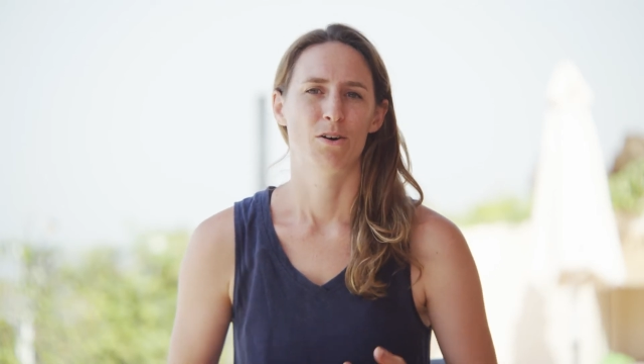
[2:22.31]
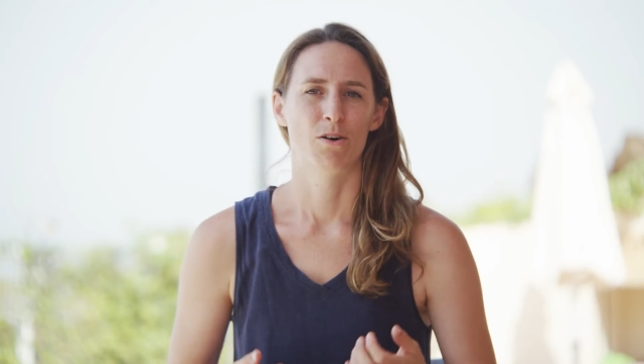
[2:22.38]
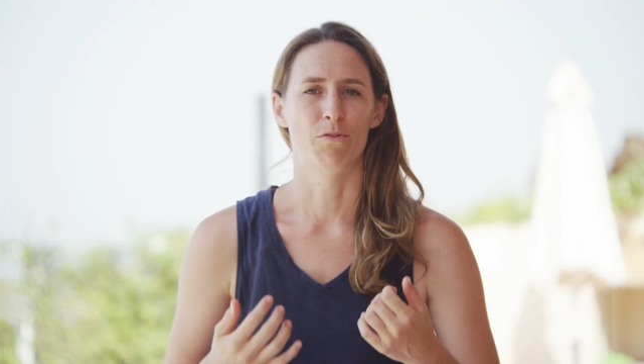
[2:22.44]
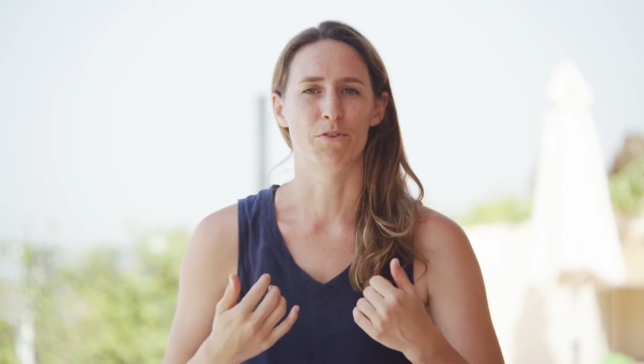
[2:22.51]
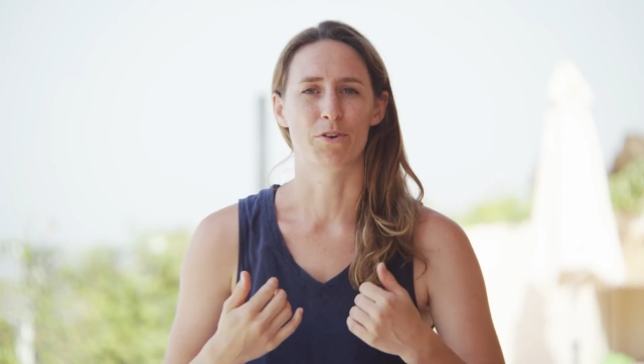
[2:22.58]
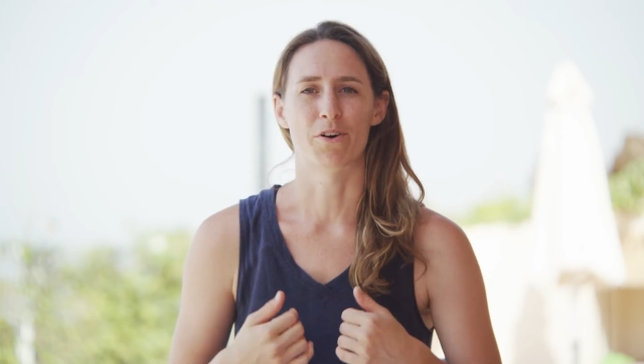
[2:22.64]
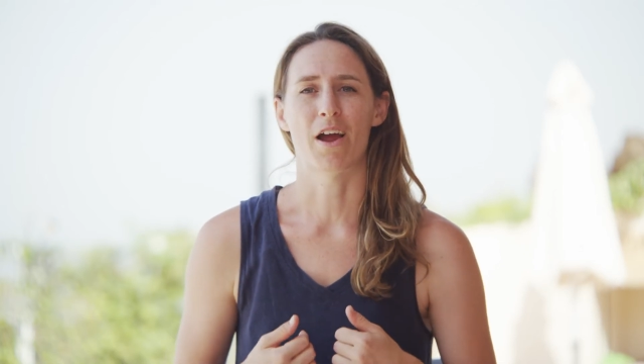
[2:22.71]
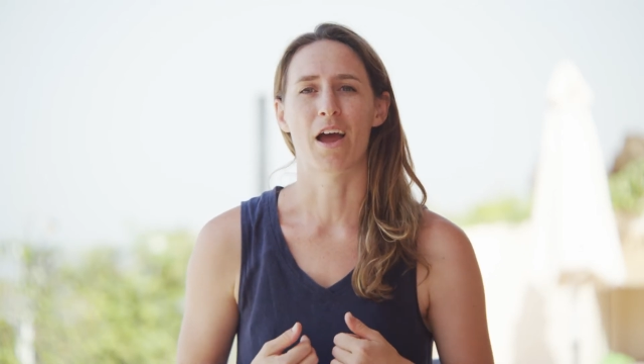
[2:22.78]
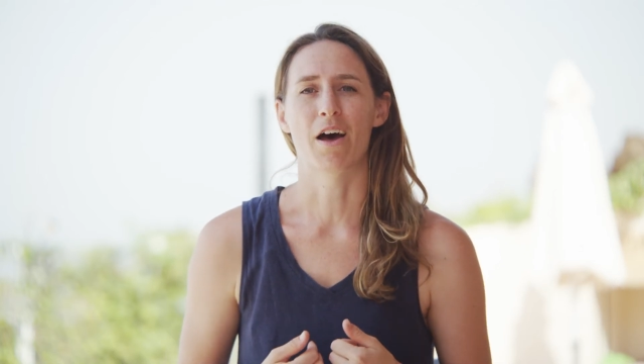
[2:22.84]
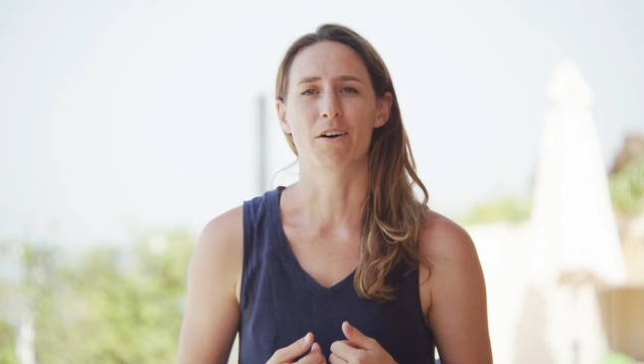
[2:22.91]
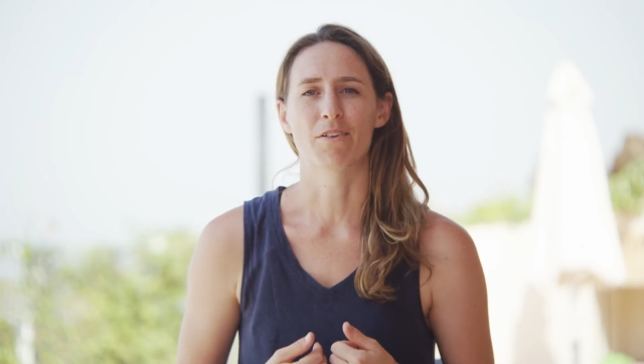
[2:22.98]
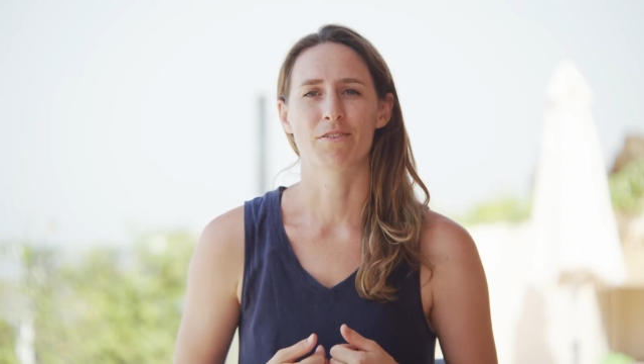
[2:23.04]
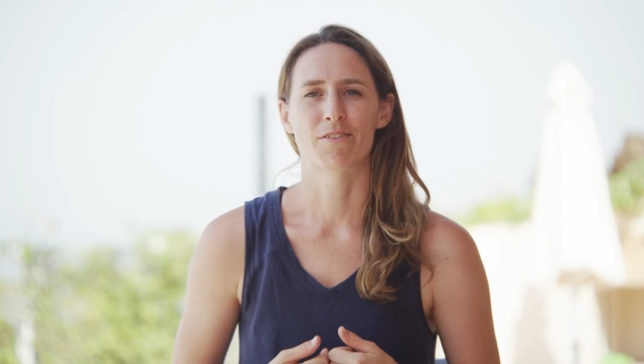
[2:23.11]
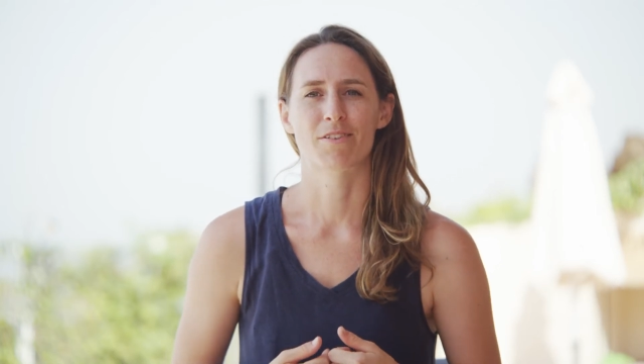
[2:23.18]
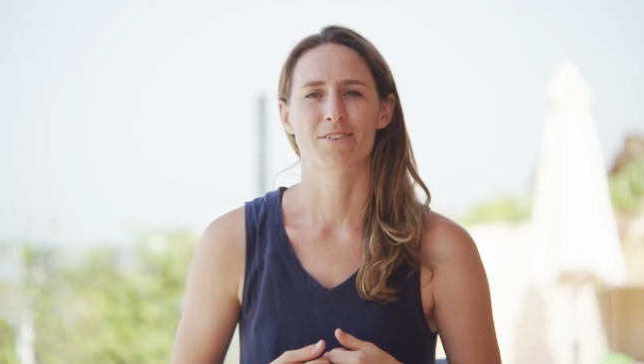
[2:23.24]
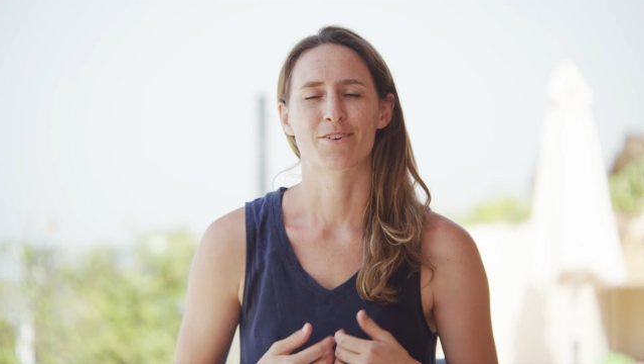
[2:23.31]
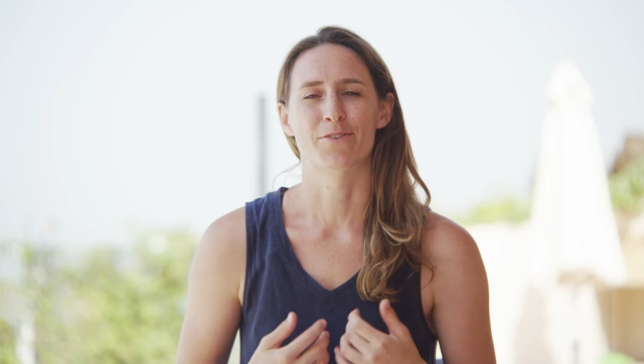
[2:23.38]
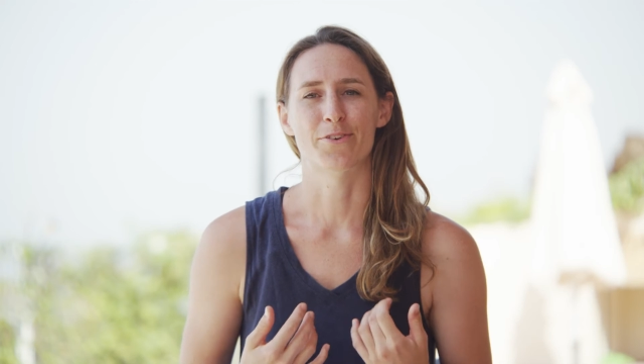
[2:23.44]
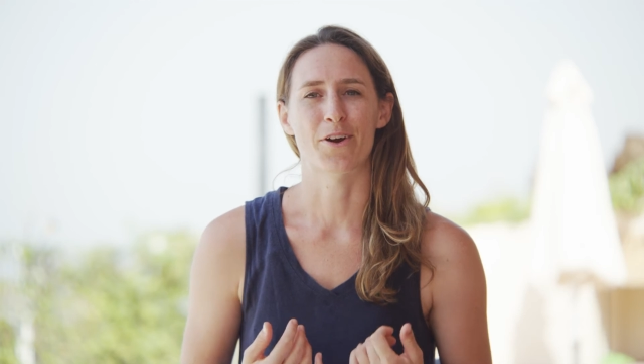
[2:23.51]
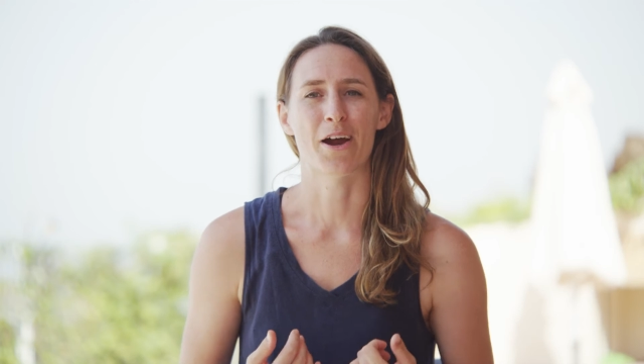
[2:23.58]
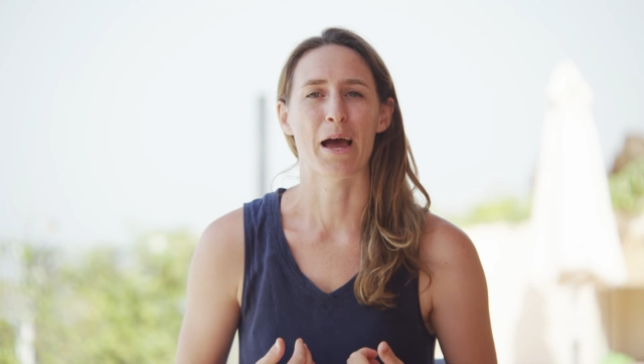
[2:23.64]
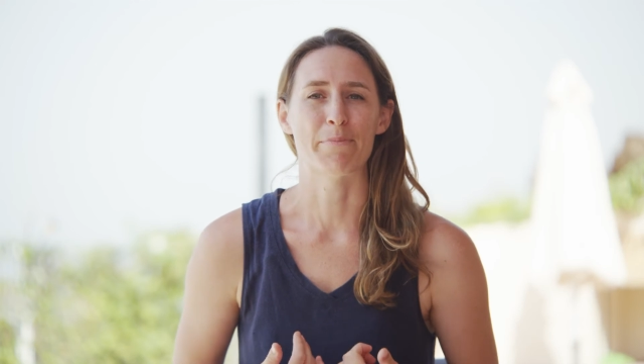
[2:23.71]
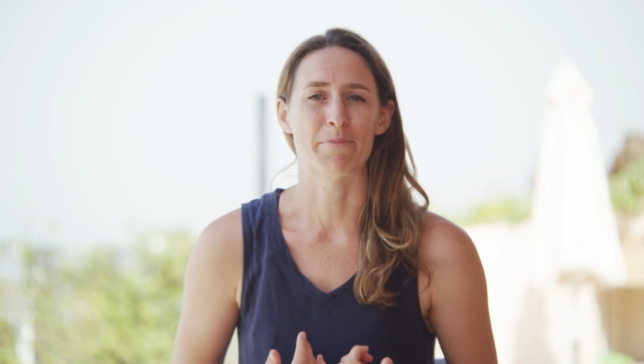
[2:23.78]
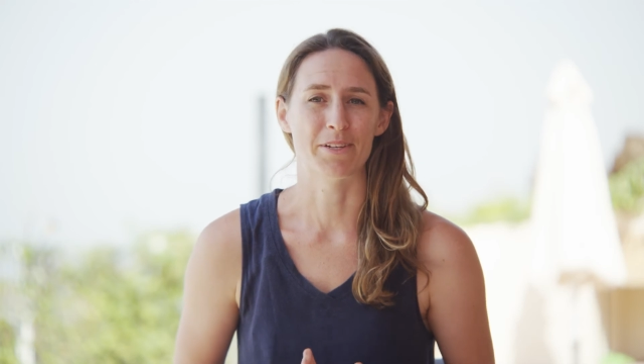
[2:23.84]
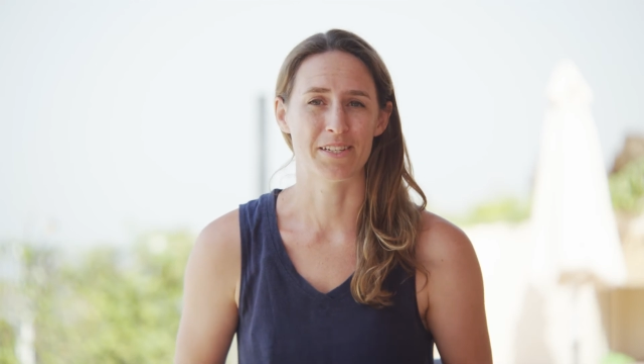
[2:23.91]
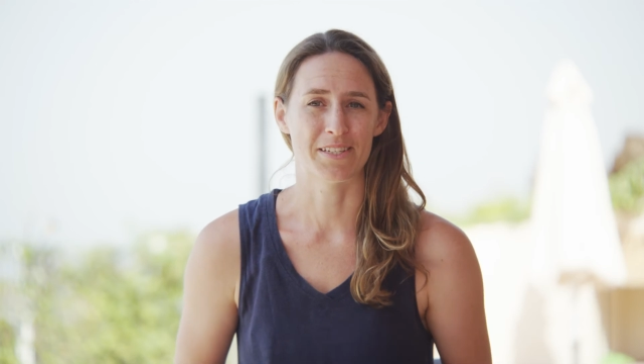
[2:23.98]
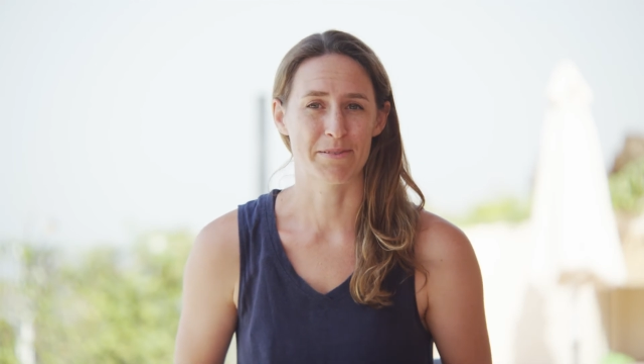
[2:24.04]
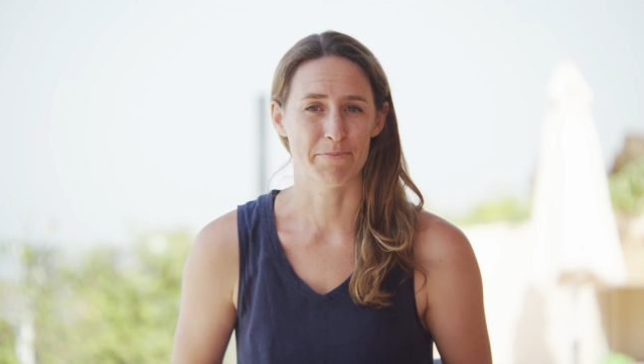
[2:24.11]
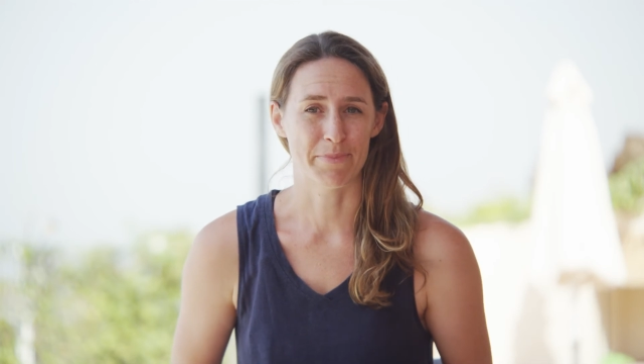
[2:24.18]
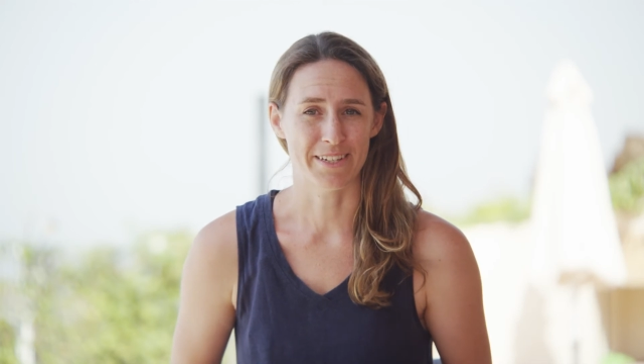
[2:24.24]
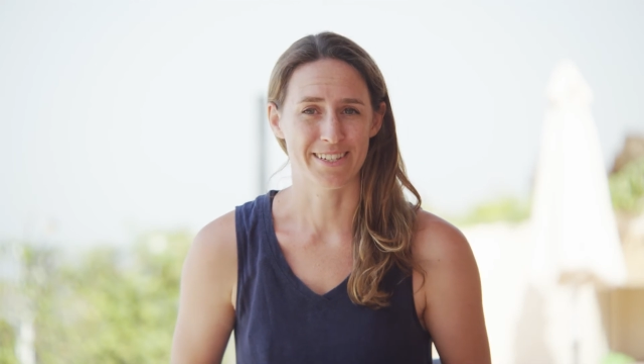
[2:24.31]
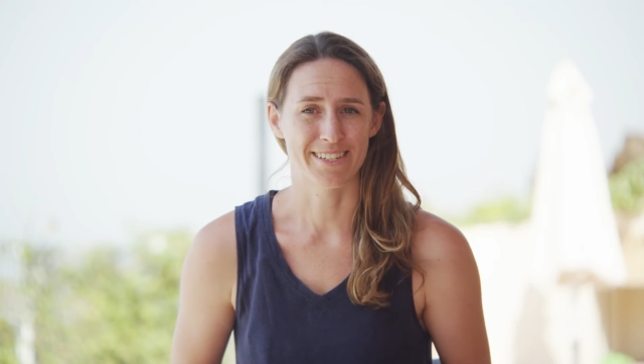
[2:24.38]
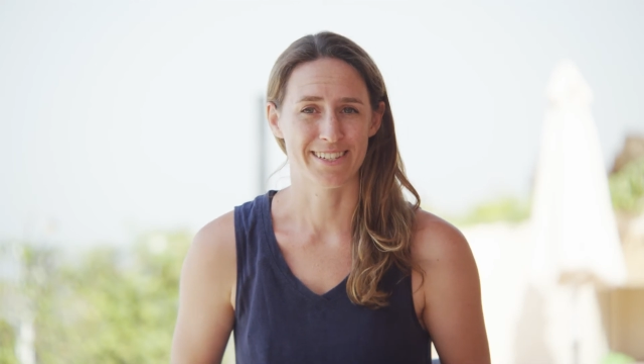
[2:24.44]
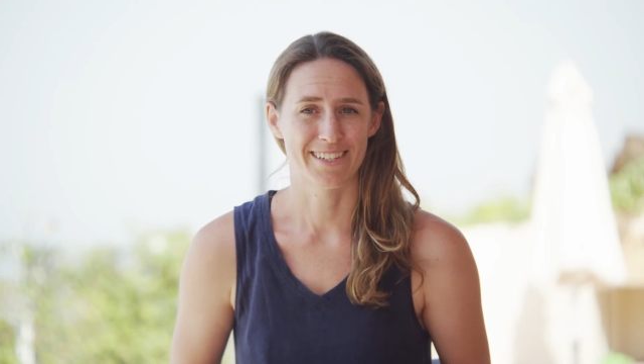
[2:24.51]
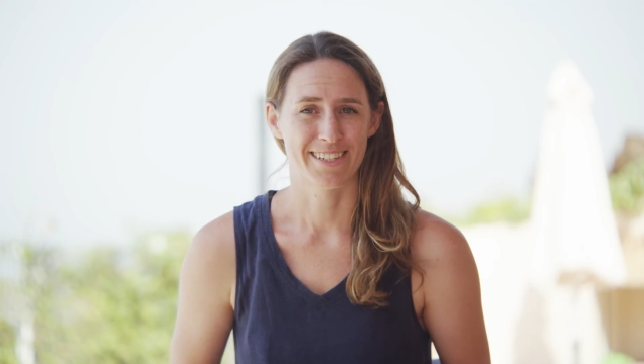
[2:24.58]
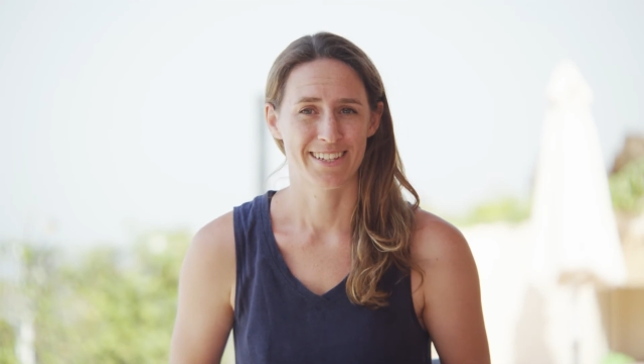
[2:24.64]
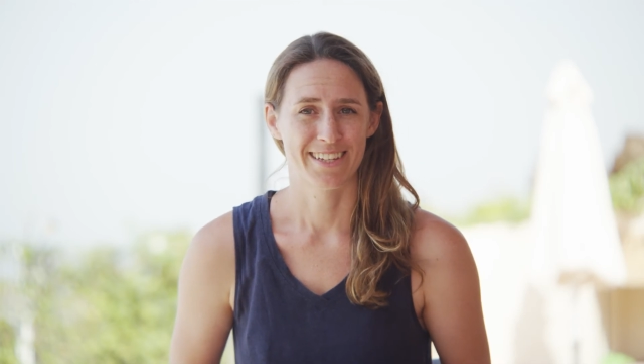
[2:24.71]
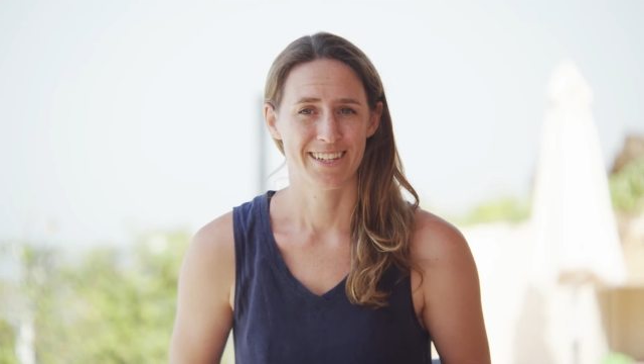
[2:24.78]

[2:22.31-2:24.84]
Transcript: of your health, of your happiness and peace